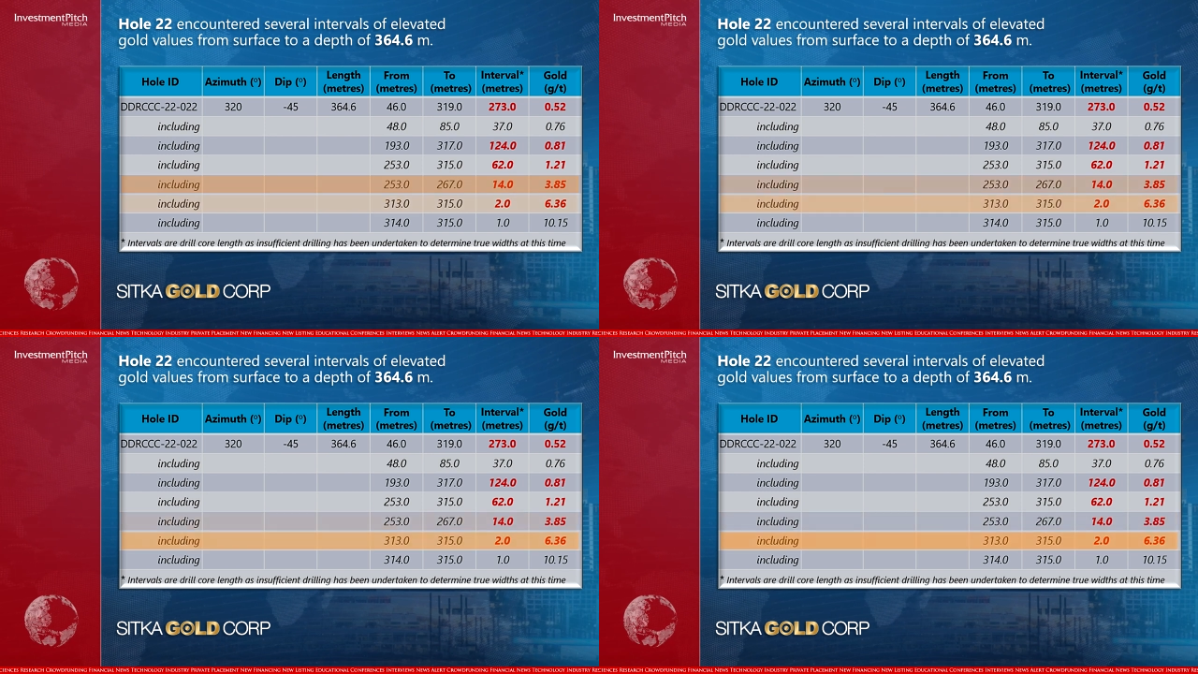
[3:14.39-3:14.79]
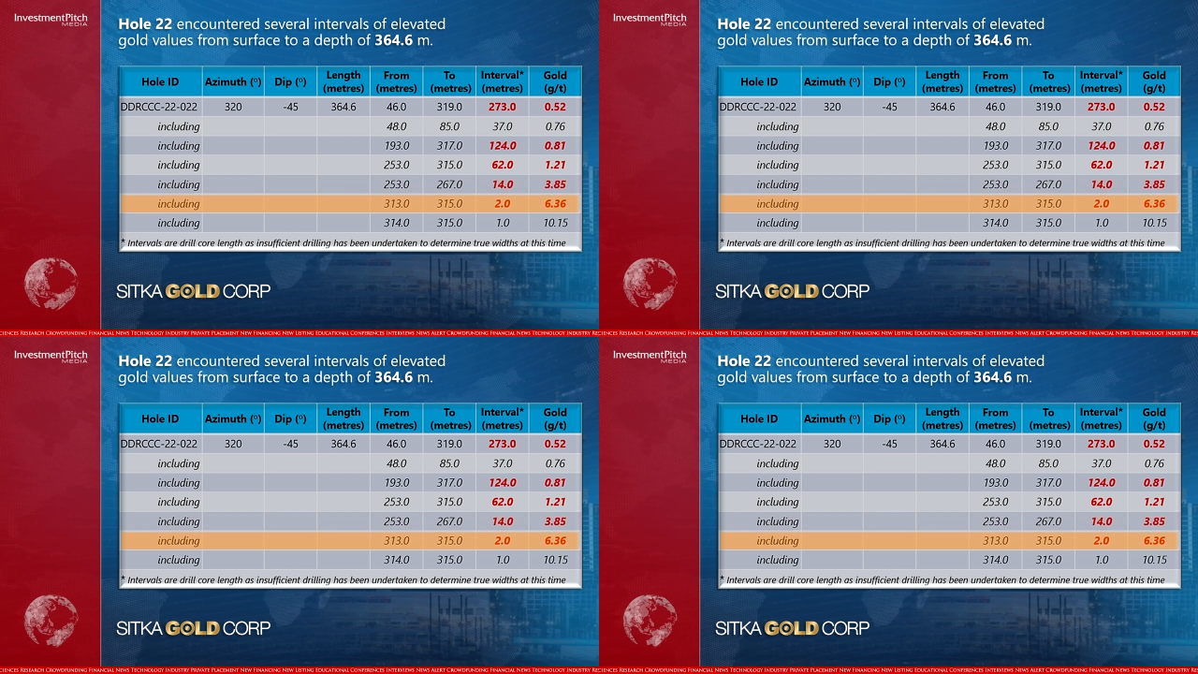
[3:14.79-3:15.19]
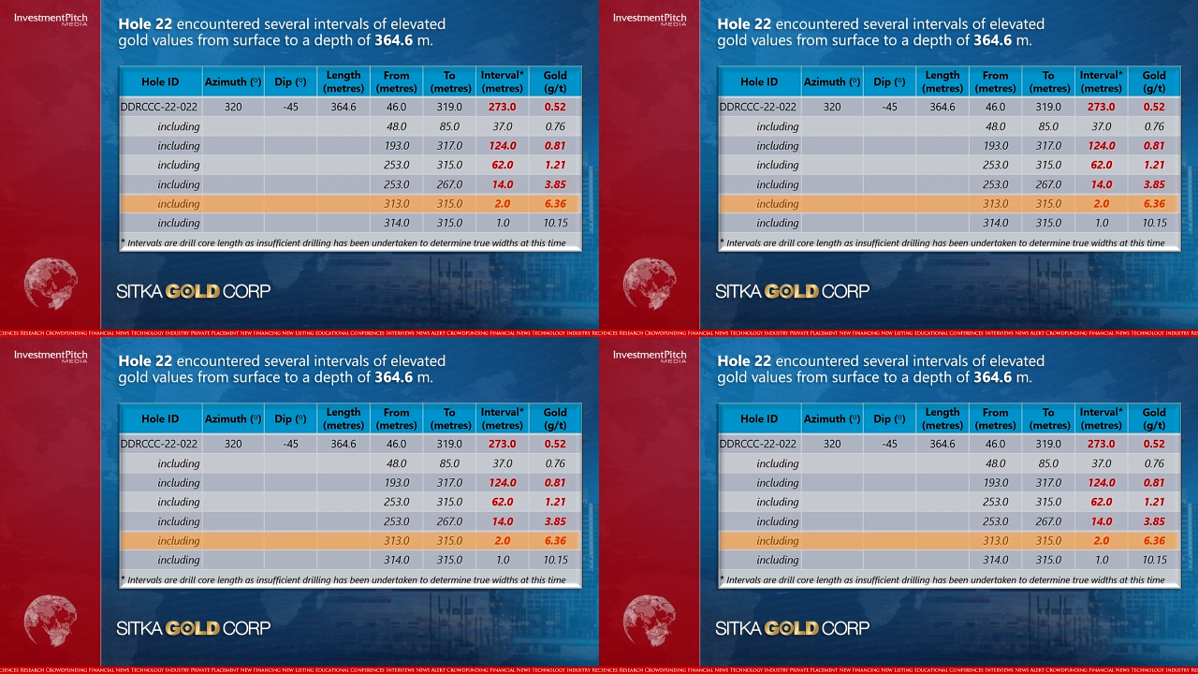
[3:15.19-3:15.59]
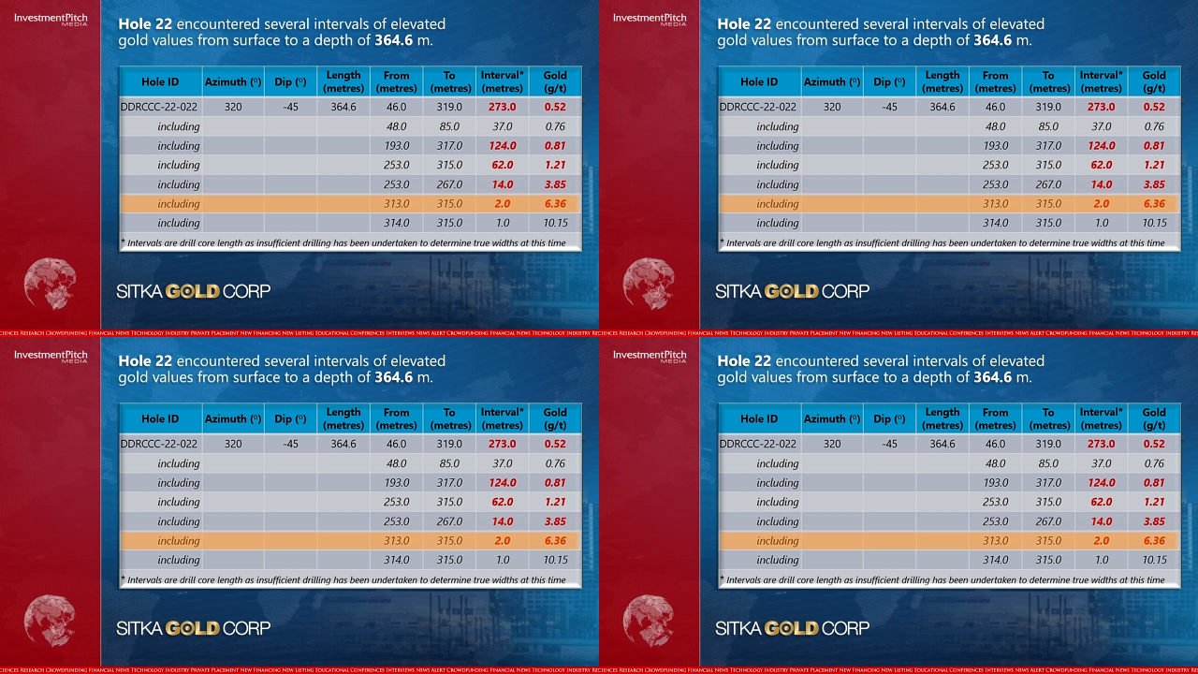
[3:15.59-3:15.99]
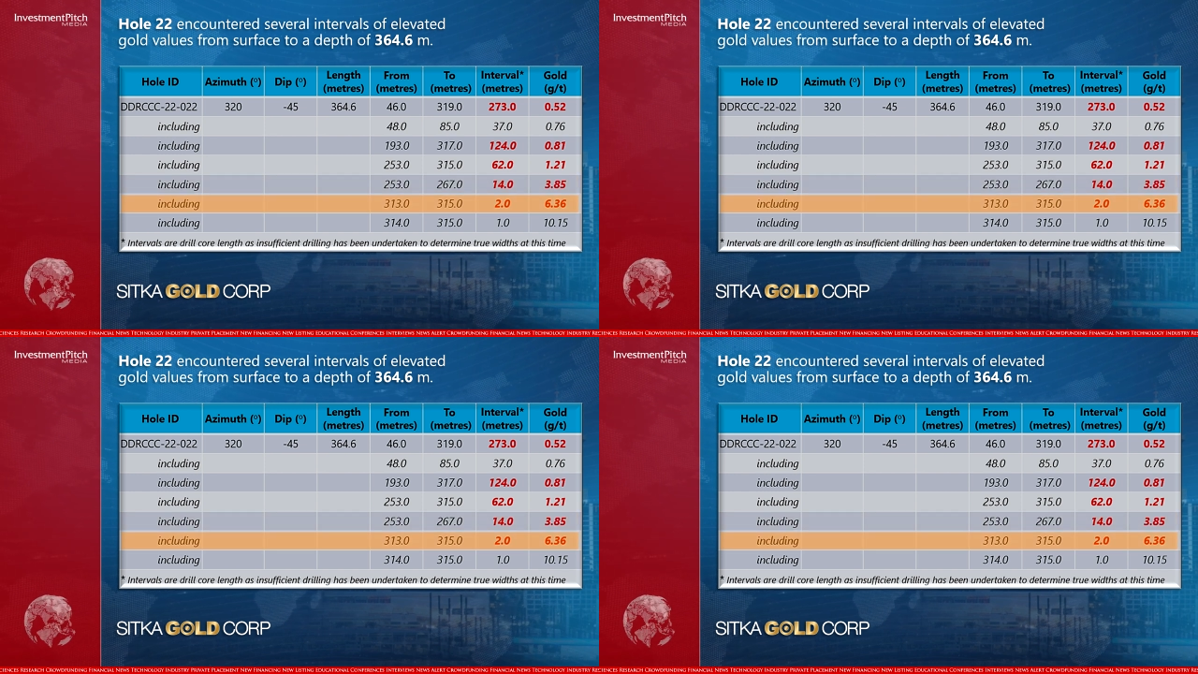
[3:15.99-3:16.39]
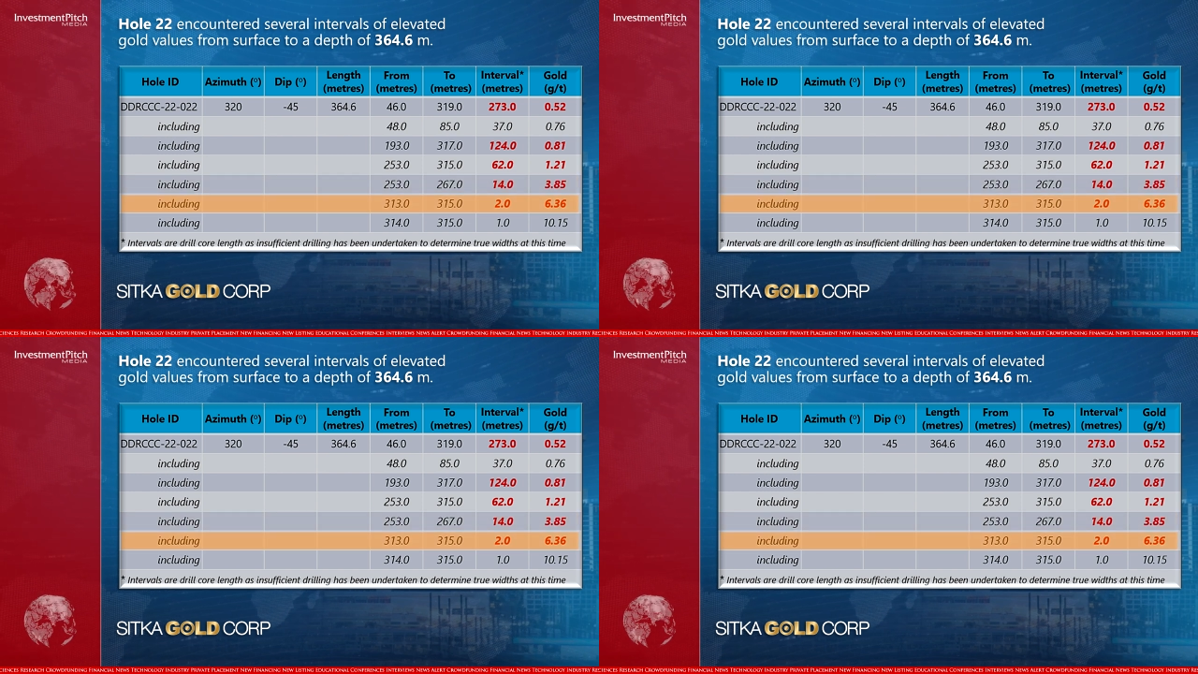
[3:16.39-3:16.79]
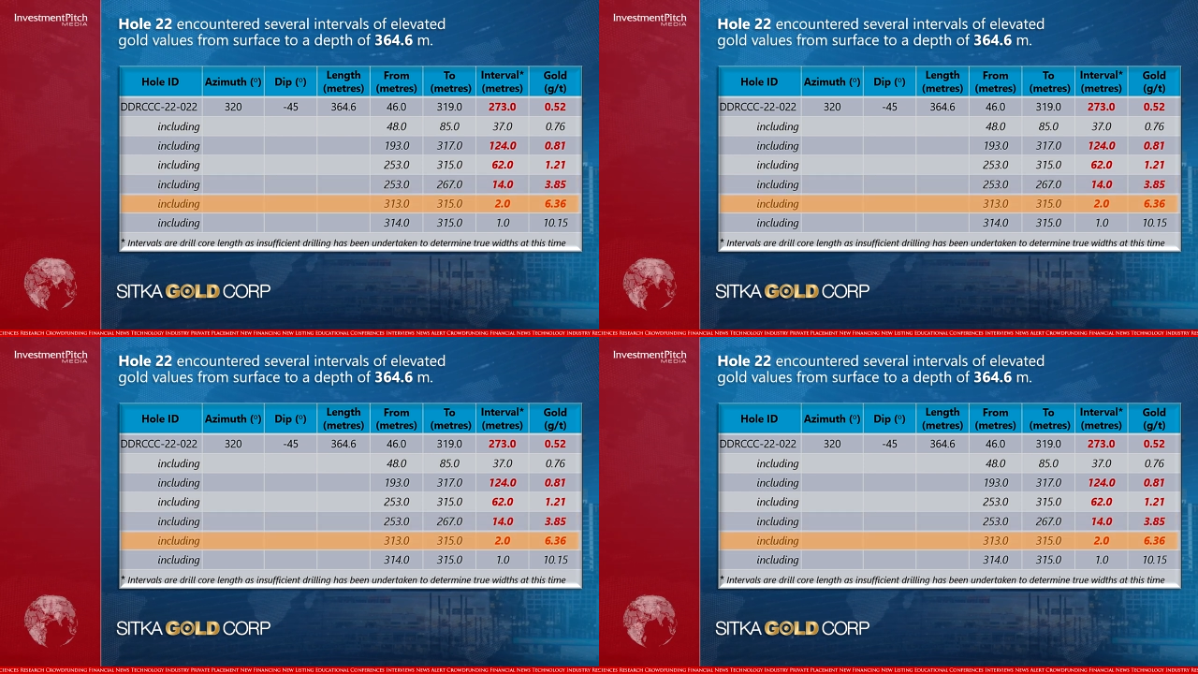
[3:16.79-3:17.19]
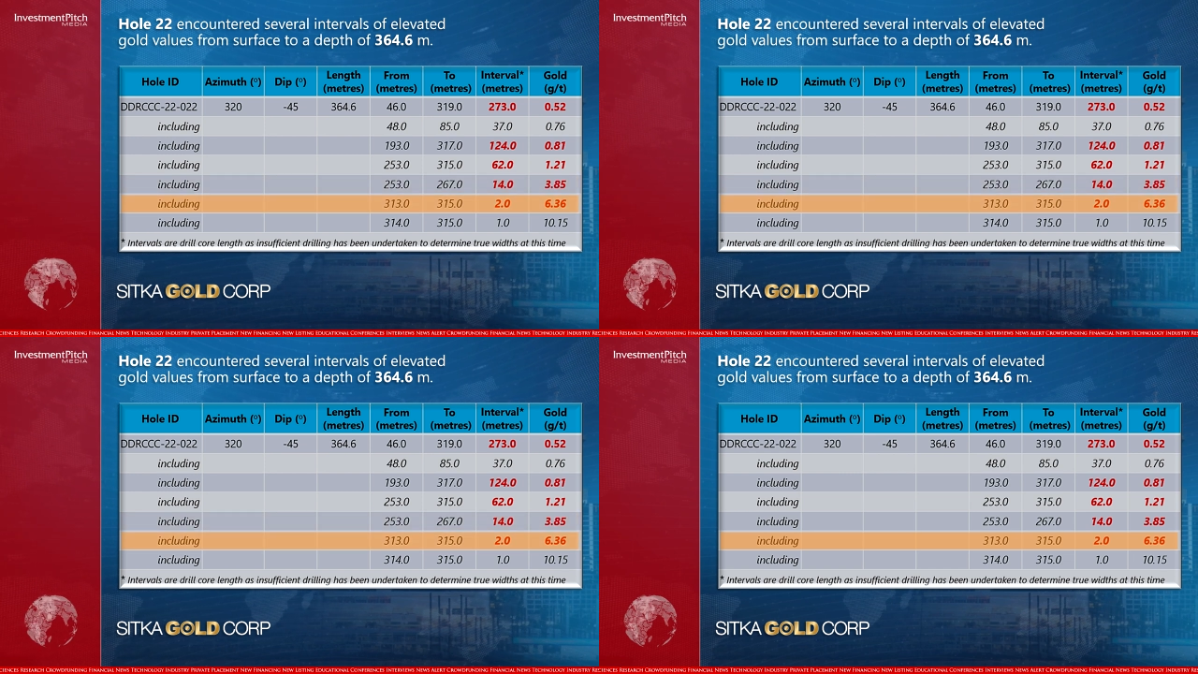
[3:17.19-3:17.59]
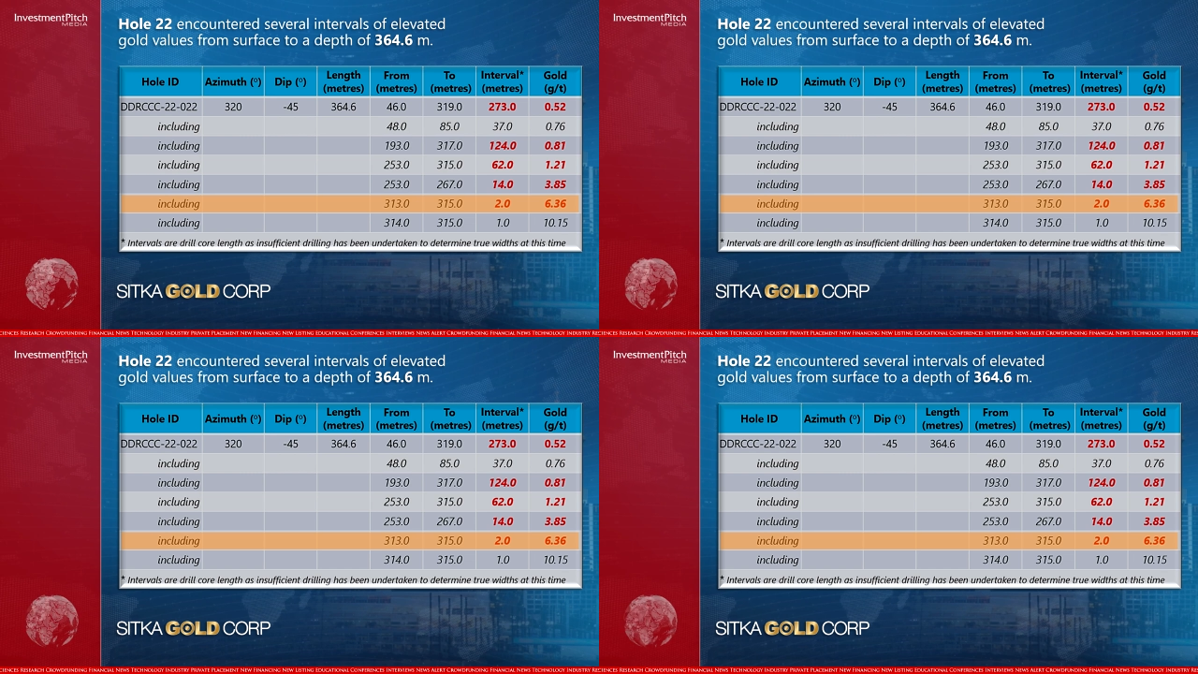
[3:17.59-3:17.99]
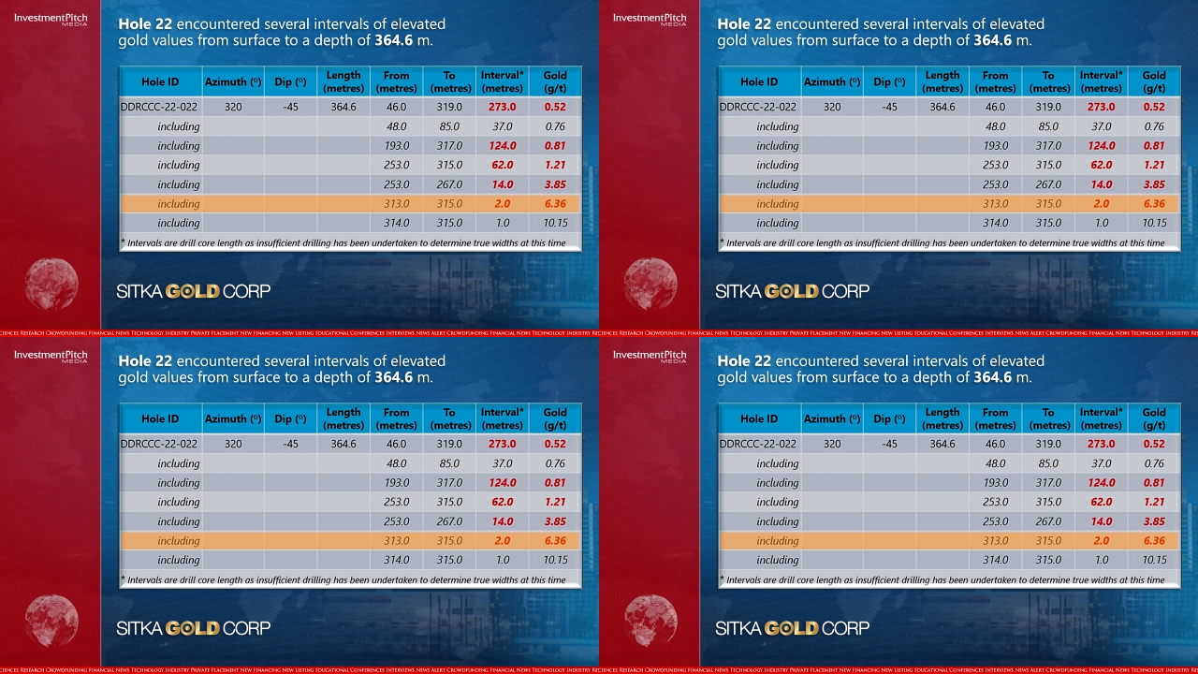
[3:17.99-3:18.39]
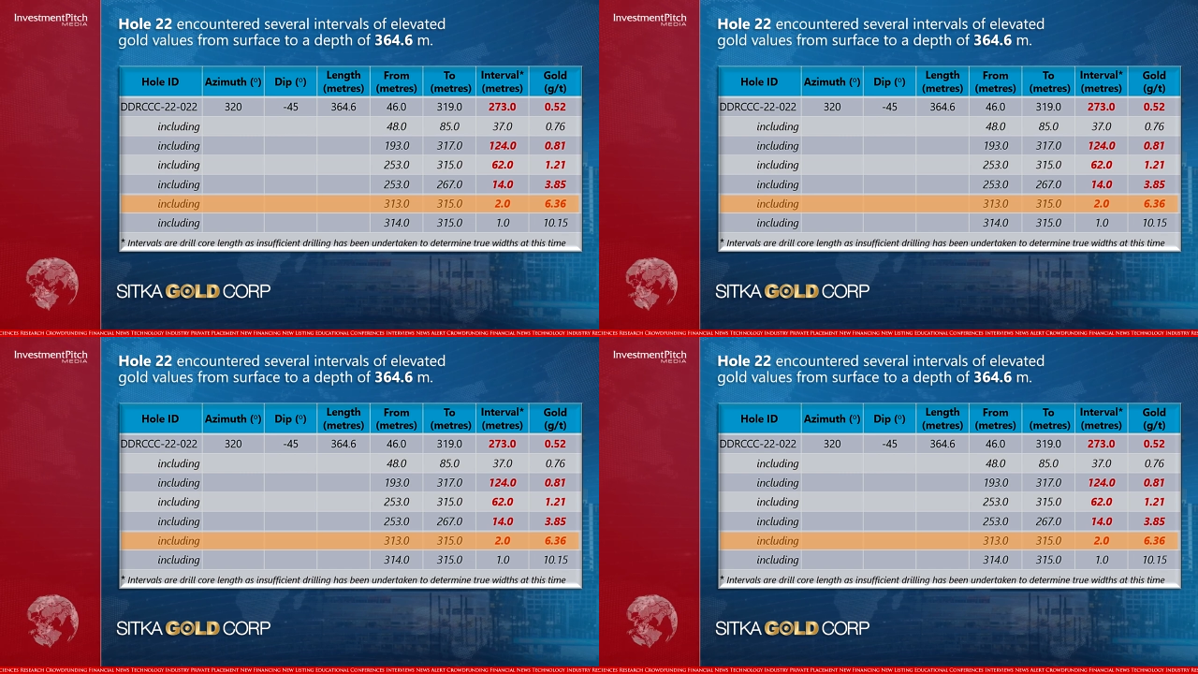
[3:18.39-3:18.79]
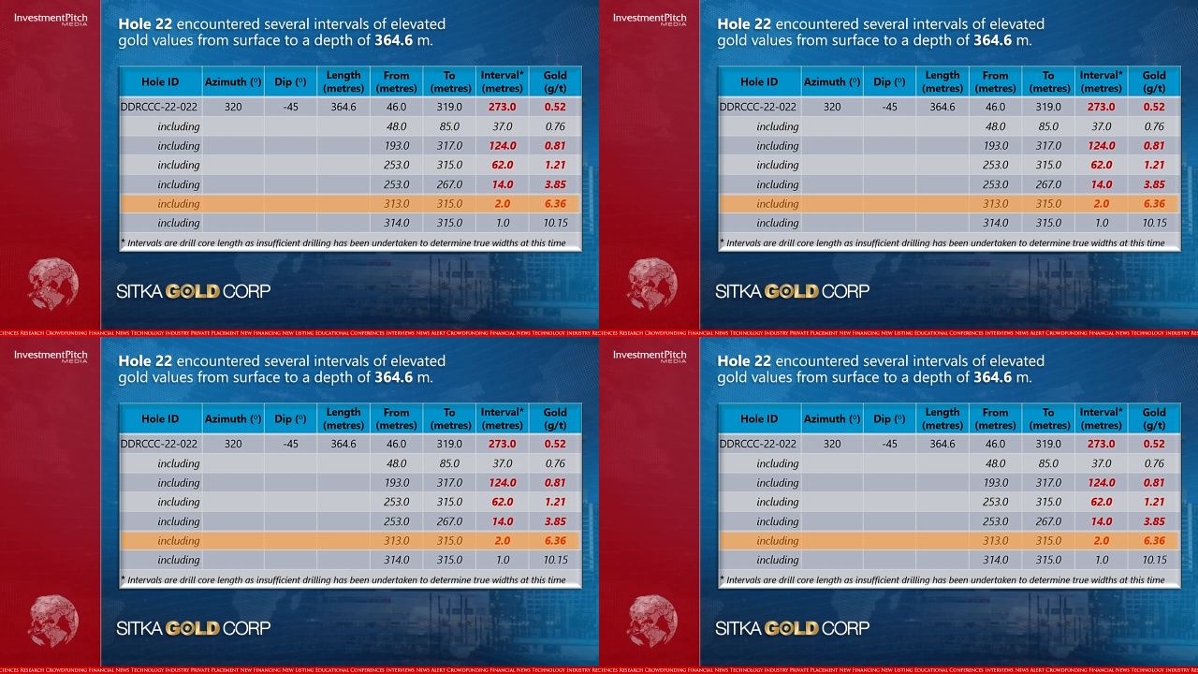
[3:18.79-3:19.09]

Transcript: (no speaker visible)